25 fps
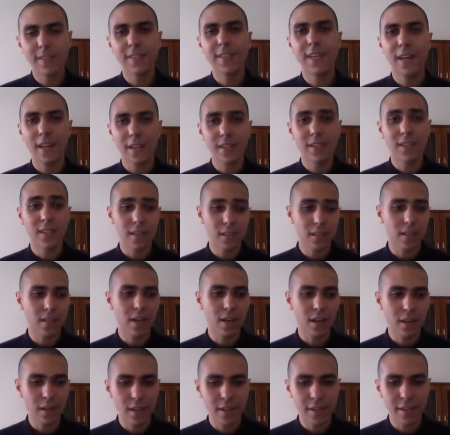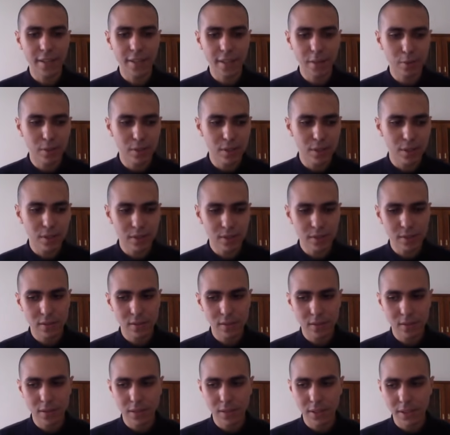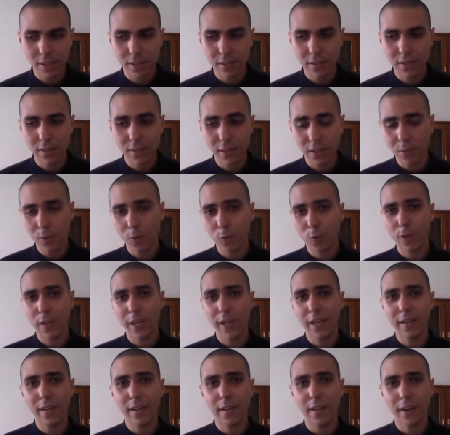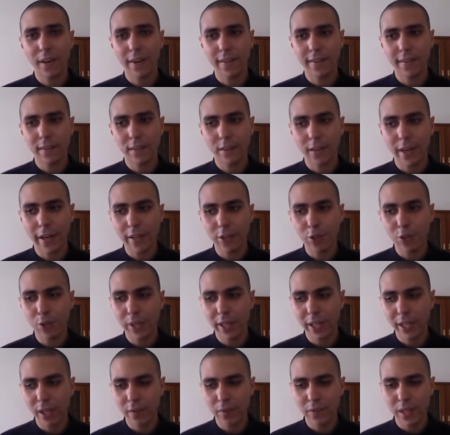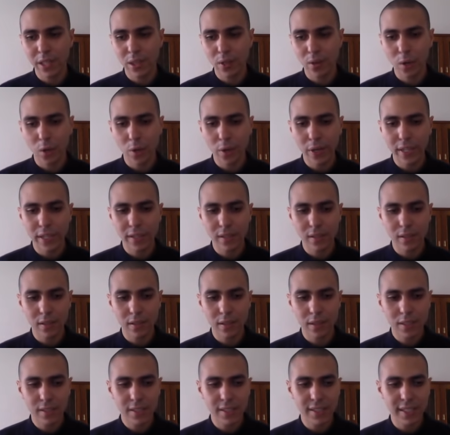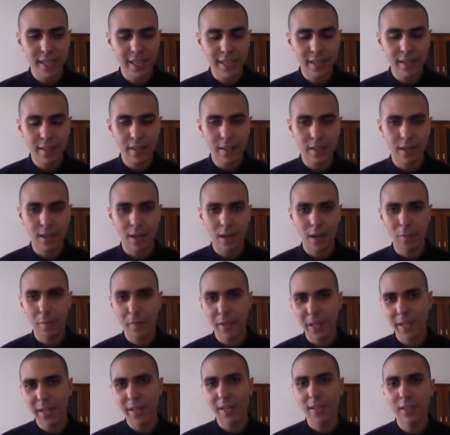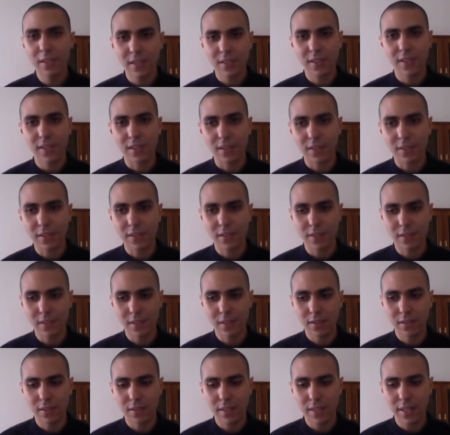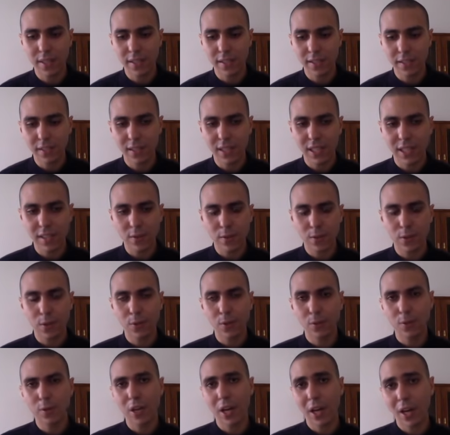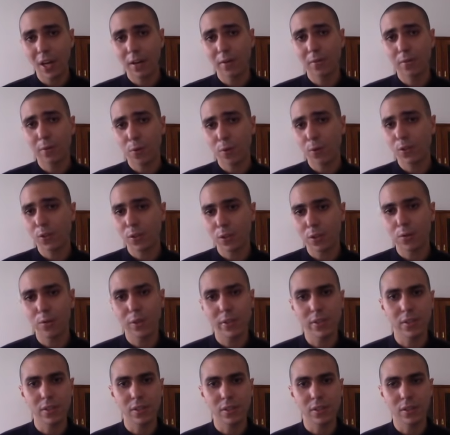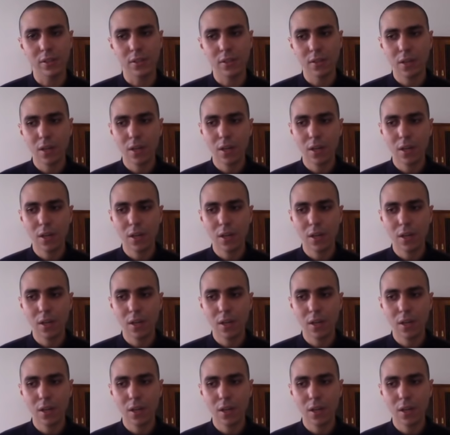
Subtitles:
Yeah, exactly. I agree with that. That is not okay. And actually, even saying I'm an atheist, that could have consequences.